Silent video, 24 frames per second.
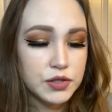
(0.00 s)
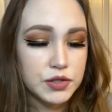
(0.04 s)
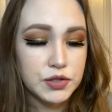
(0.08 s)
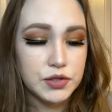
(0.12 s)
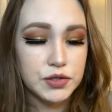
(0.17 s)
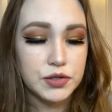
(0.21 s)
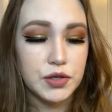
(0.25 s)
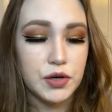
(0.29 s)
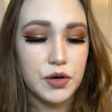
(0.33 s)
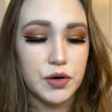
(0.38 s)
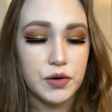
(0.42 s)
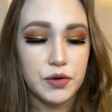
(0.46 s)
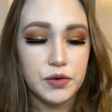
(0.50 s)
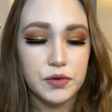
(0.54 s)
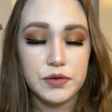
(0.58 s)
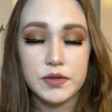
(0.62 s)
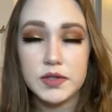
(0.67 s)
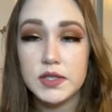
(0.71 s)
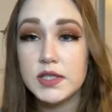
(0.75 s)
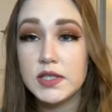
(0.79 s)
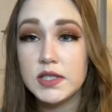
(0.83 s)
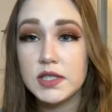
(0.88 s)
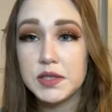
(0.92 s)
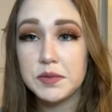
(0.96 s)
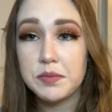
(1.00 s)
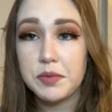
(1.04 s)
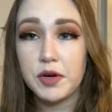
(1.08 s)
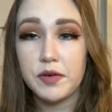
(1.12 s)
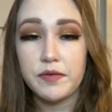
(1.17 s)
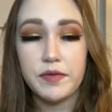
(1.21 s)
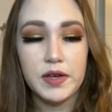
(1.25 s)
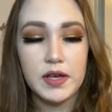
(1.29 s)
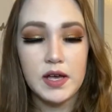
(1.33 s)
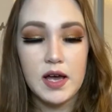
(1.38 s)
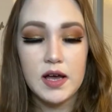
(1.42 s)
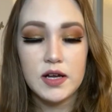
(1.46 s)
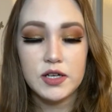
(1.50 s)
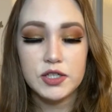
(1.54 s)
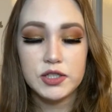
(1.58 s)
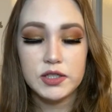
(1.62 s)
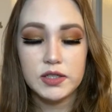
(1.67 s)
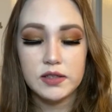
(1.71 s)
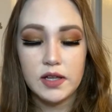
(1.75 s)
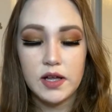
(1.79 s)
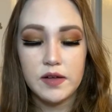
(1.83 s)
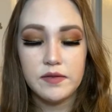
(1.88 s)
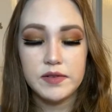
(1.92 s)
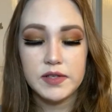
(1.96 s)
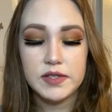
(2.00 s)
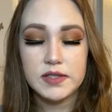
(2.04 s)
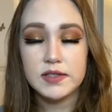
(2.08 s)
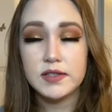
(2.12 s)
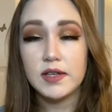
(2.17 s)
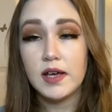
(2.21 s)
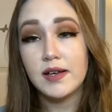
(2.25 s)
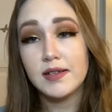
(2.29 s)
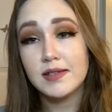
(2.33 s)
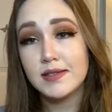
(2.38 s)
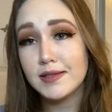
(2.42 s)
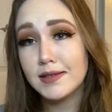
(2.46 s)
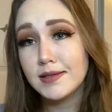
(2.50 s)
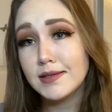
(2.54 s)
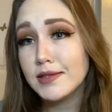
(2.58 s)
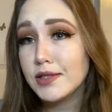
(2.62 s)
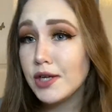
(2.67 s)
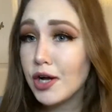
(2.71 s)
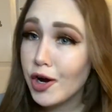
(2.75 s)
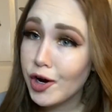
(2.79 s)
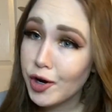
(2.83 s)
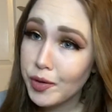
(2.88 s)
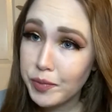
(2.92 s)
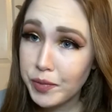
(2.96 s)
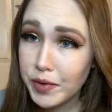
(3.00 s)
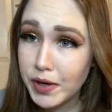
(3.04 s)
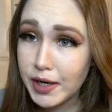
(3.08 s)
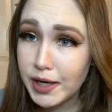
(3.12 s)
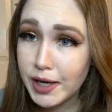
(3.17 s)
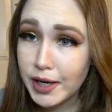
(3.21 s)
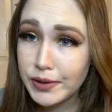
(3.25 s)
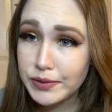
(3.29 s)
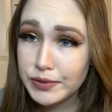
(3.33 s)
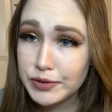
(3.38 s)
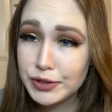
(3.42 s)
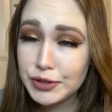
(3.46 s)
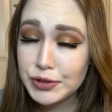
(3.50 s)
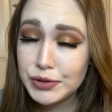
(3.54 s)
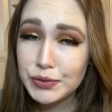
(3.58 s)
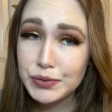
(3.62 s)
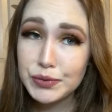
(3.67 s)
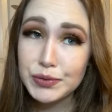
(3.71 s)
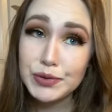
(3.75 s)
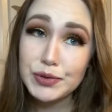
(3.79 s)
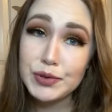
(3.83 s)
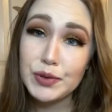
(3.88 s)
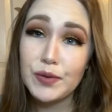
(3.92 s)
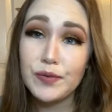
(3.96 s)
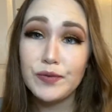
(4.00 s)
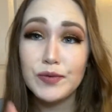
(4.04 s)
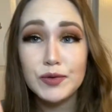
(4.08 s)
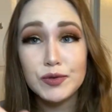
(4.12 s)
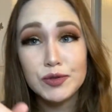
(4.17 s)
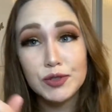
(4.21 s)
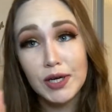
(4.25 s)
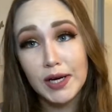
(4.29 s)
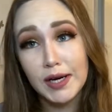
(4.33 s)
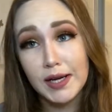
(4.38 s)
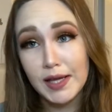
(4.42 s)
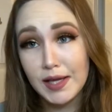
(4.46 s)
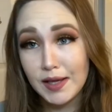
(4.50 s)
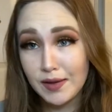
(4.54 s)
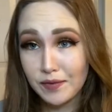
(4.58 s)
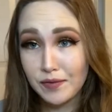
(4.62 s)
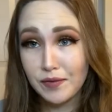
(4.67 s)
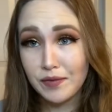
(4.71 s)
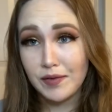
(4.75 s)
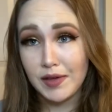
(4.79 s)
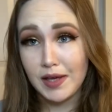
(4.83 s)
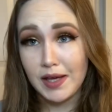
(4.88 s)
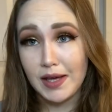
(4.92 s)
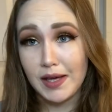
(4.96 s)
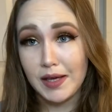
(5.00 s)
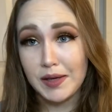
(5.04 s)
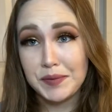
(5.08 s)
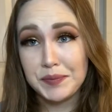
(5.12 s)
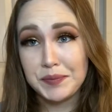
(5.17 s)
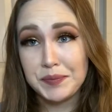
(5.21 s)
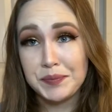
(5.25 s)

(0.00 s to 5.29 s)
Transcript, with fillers: So this is perfect. I actually love this. Yes, it's an arm workout too. So if you're trying to get fit,